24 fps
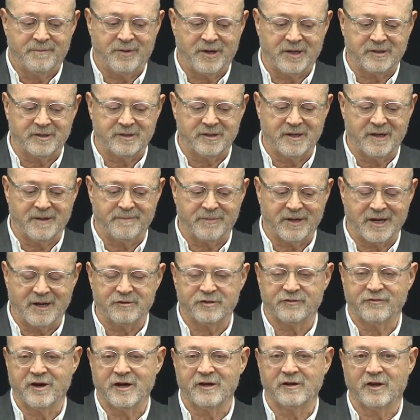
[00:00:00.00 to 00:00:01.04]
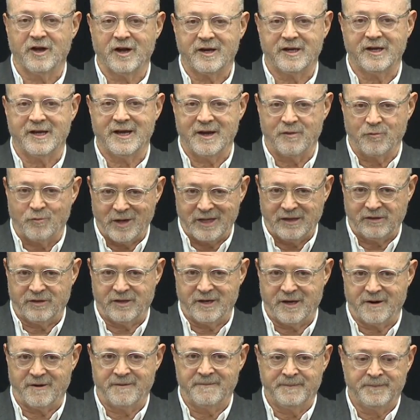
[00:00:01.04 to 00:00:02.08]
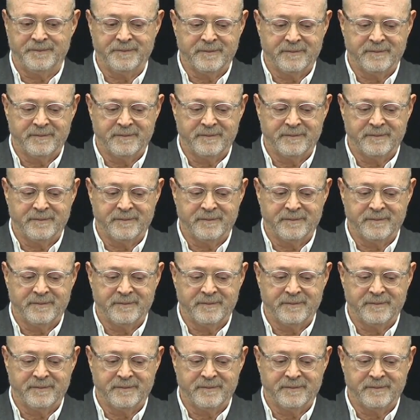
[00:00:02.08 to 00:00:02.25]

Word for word: But uh, but I was very lucky I went there